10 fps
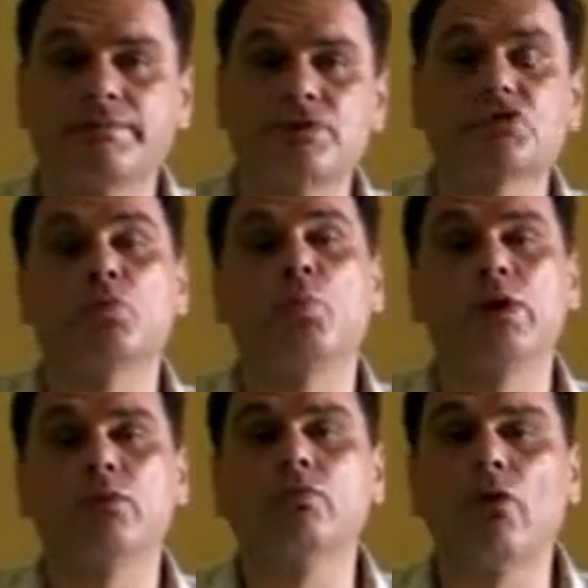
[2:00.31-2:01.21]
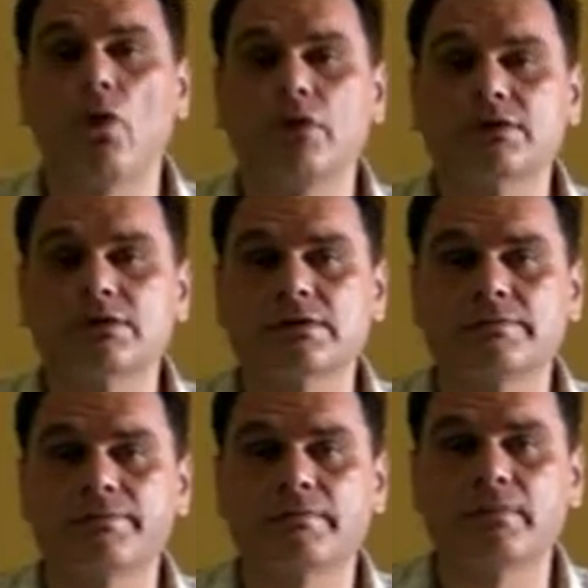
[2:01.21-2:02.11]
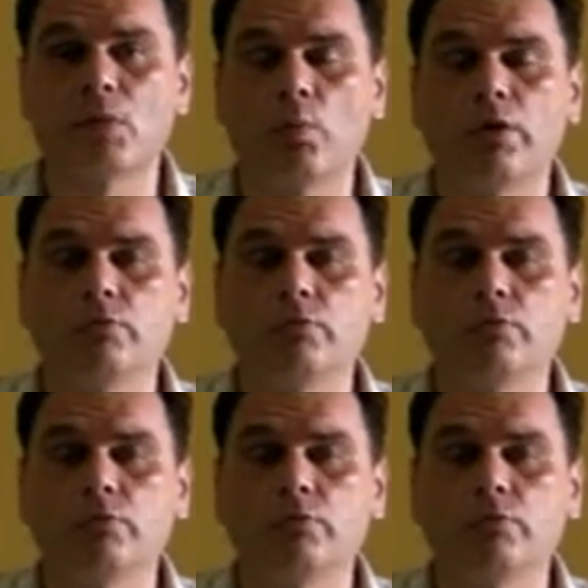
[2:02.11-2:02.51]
So will not. Will